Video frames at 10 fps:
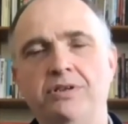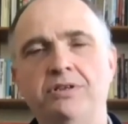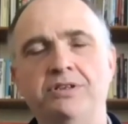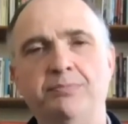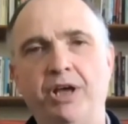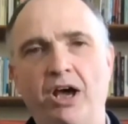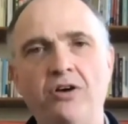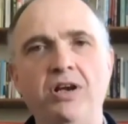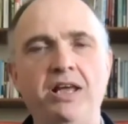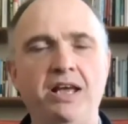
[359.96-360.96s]
to be
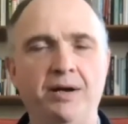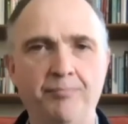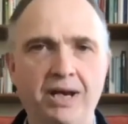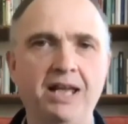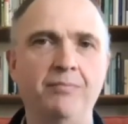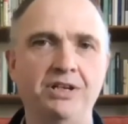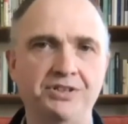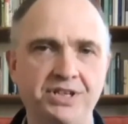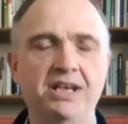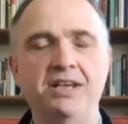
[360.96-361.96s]
holy and
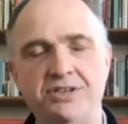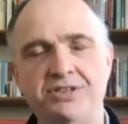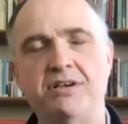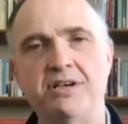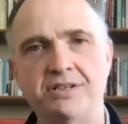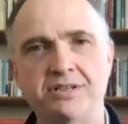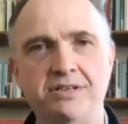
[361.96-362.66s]
blameless in his sight.